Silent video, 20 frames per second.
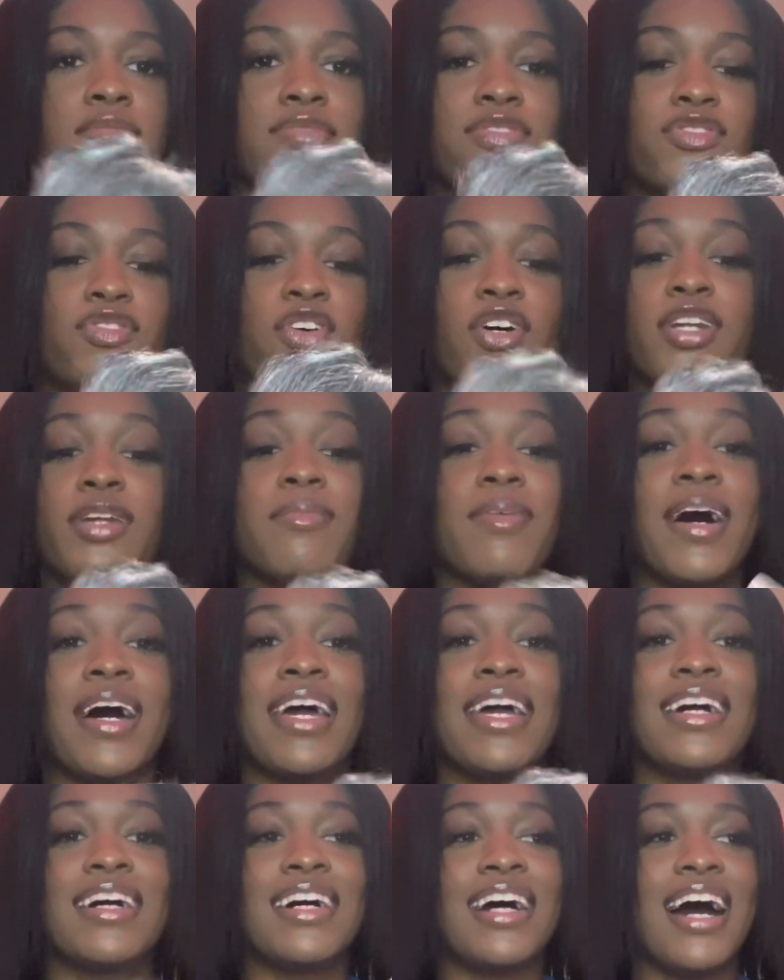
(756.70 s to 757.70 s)
For the
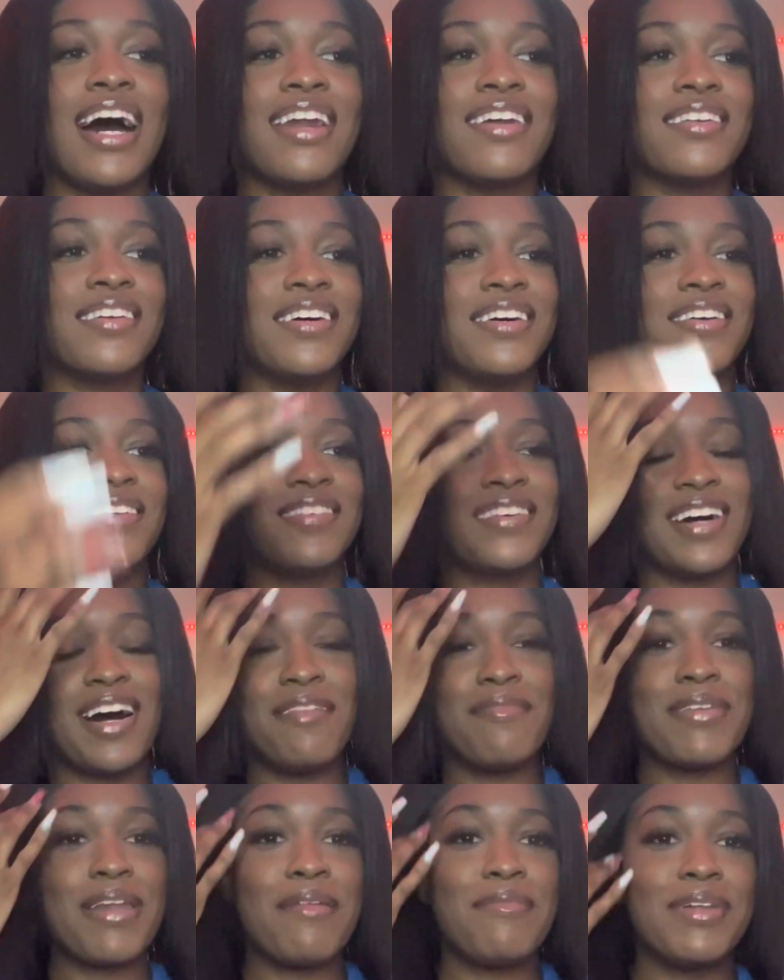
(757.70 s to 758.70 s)
mic. I don't know.
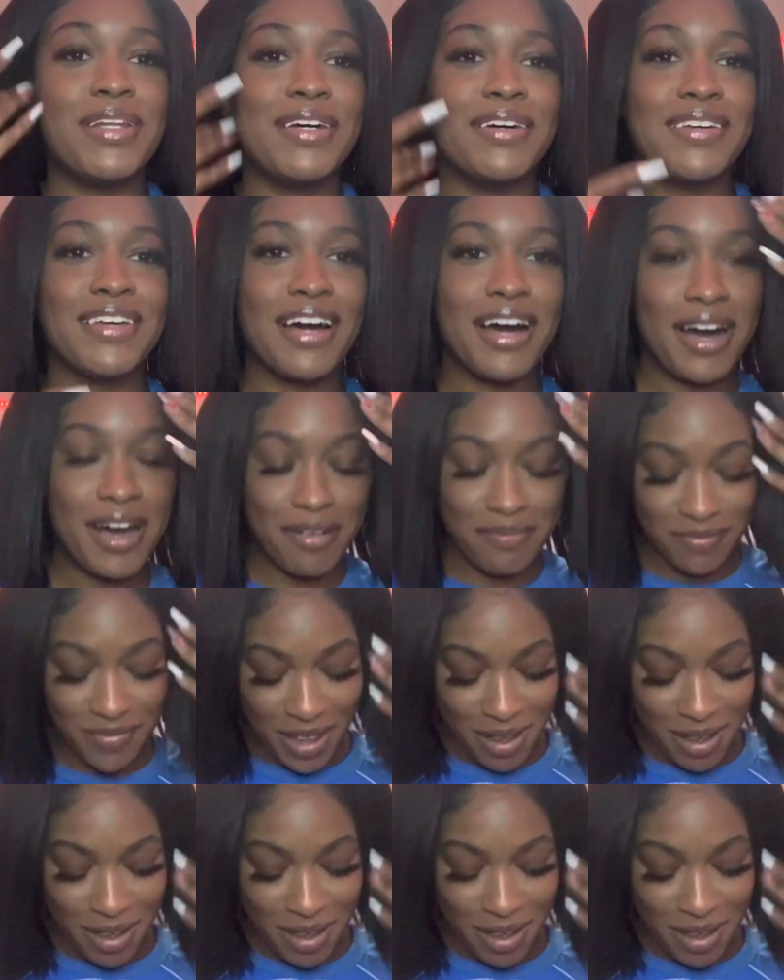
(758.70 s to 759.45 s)
Comment down below, y'all.